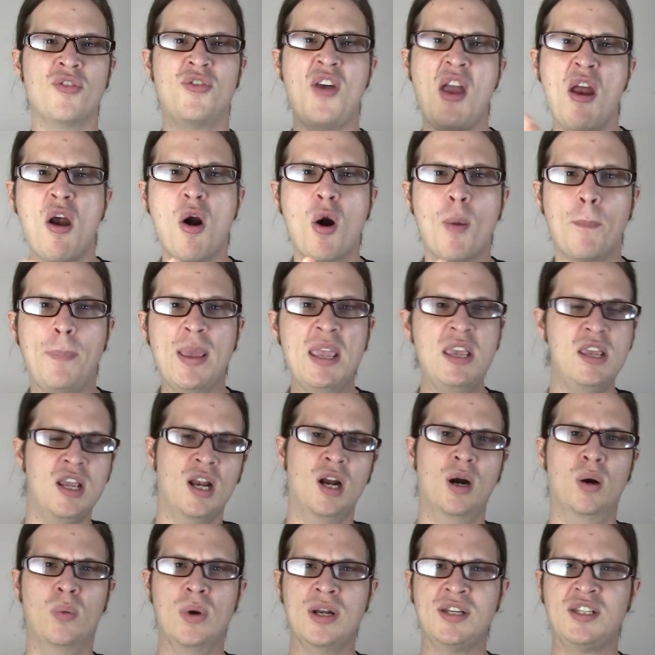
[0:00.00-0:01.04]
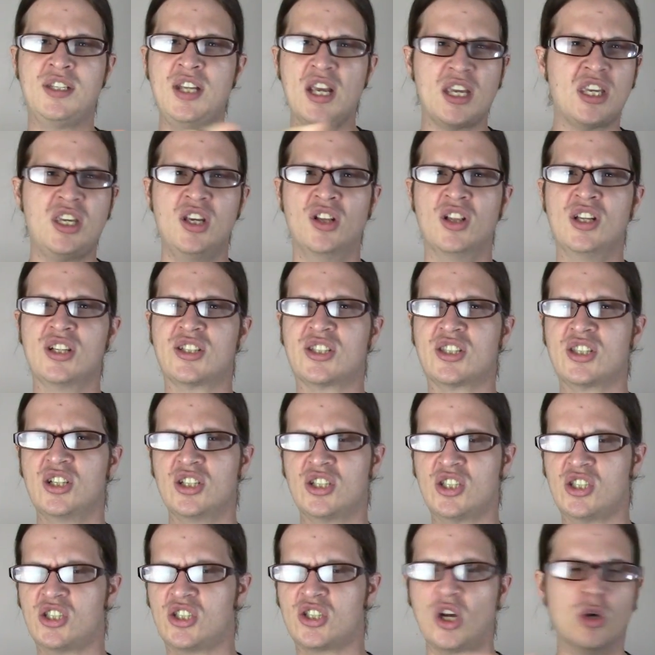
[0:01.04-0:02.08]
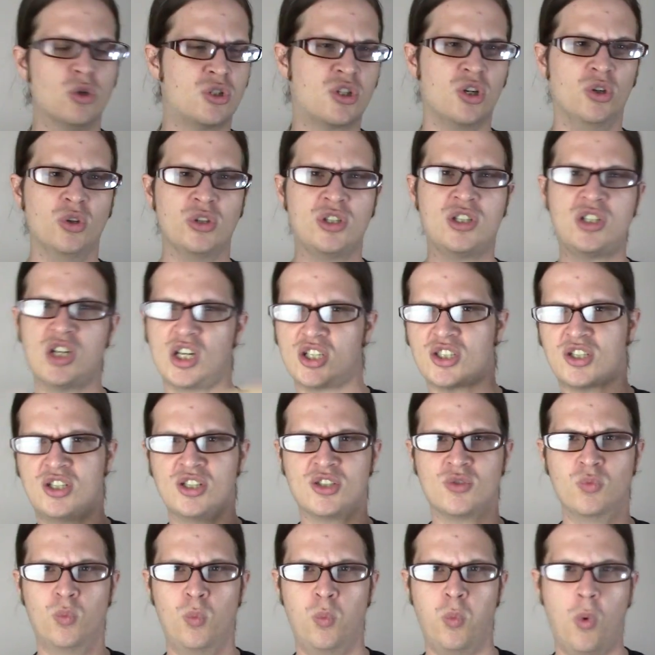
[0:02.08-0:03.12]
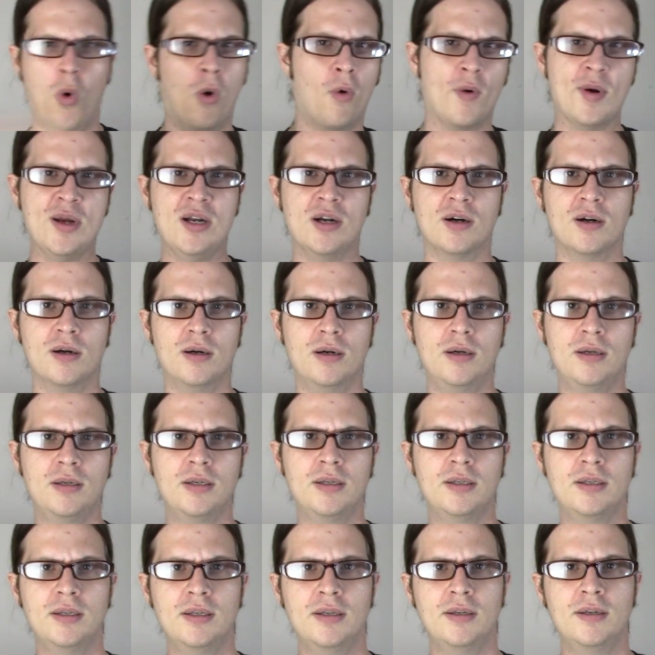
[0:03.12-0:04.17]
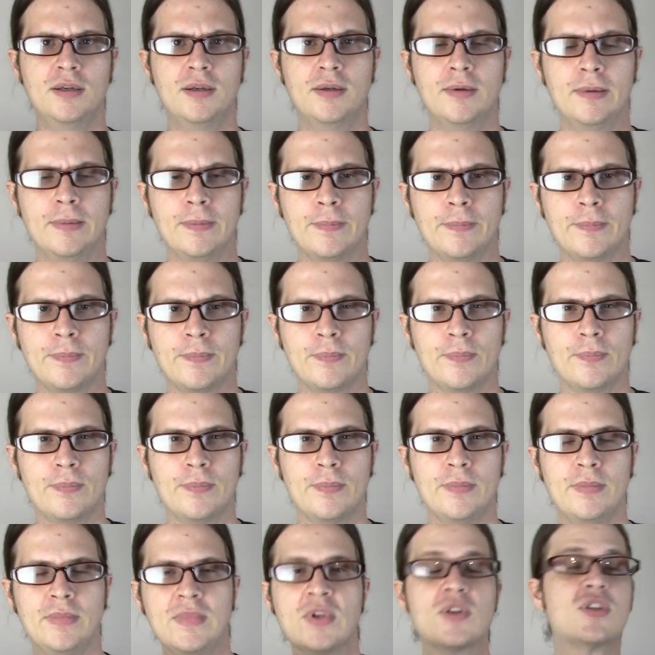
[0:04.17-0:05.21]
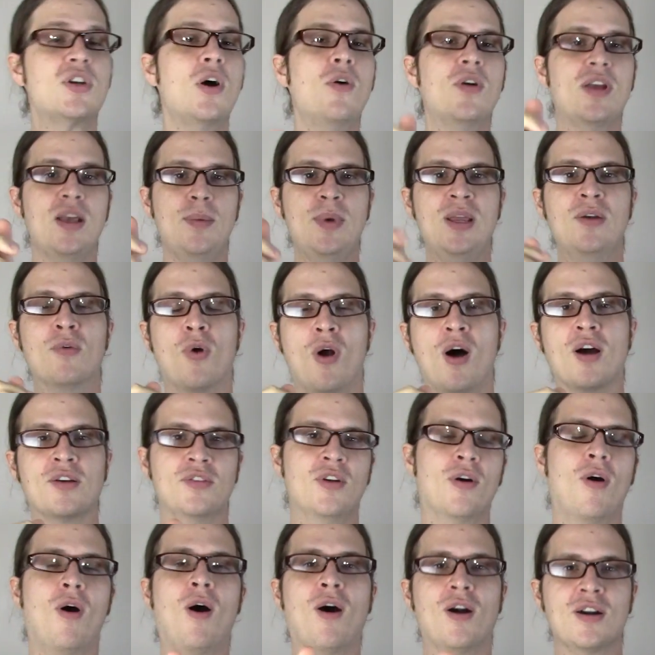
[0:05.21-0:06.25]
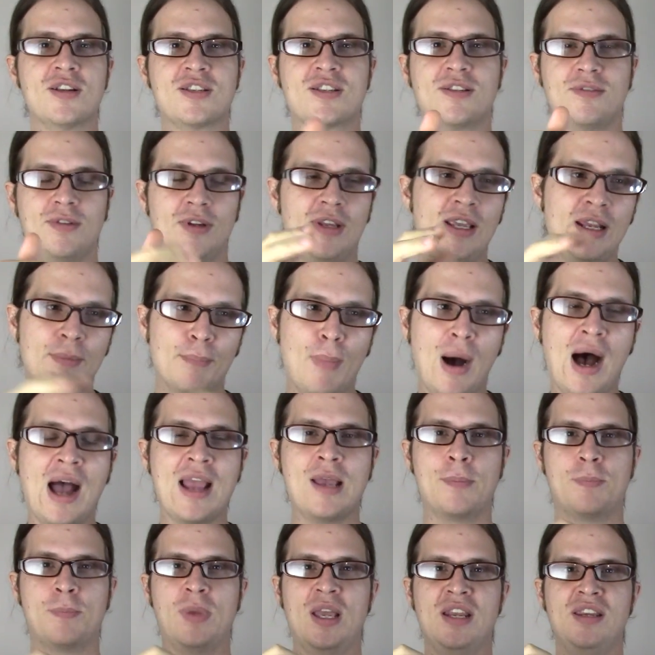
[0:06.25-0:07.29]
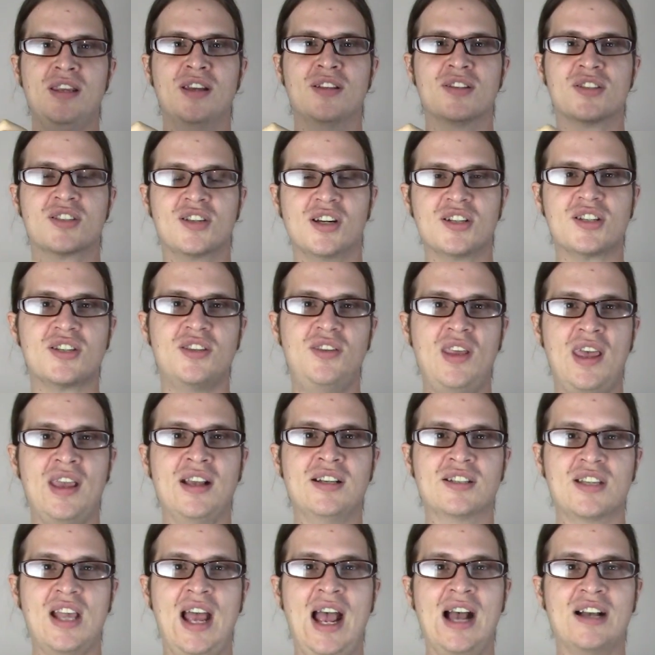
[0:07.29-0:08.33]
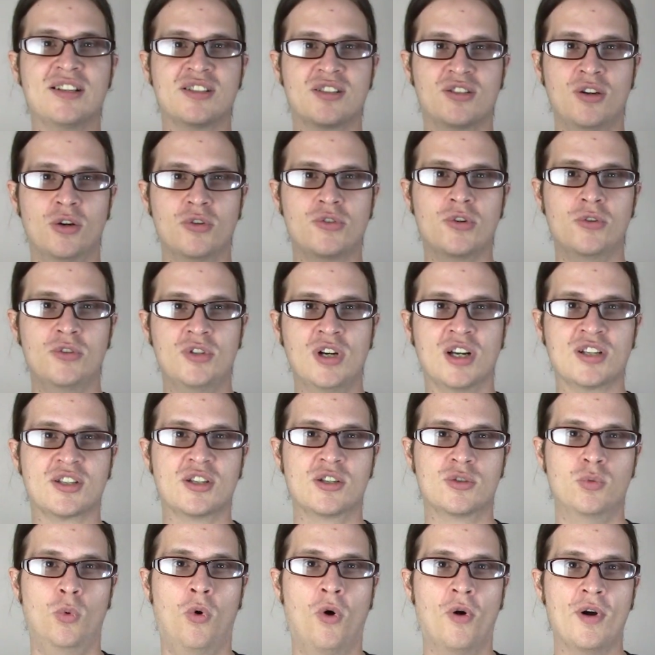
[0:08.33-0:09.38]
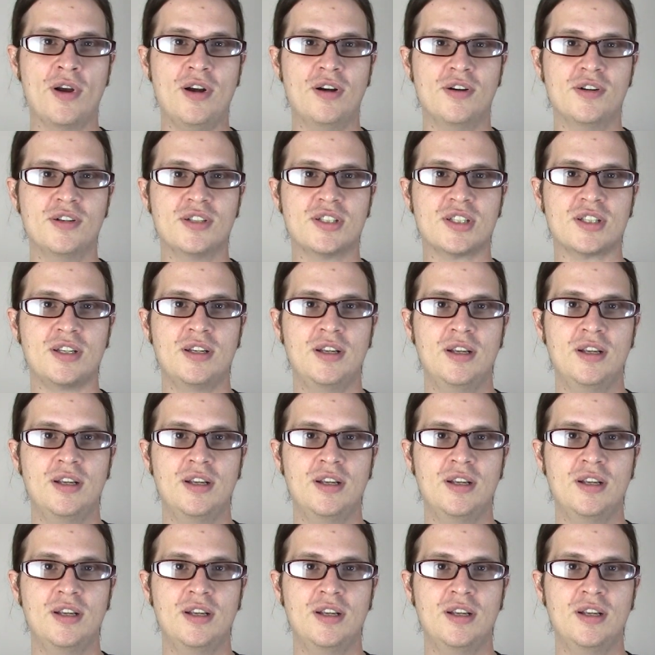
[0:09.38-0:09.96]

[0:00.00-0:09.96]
They're being a ridiculous social justice warrior. Now, don't get me wrong, there are, in my opinion, such things as social justice warriors.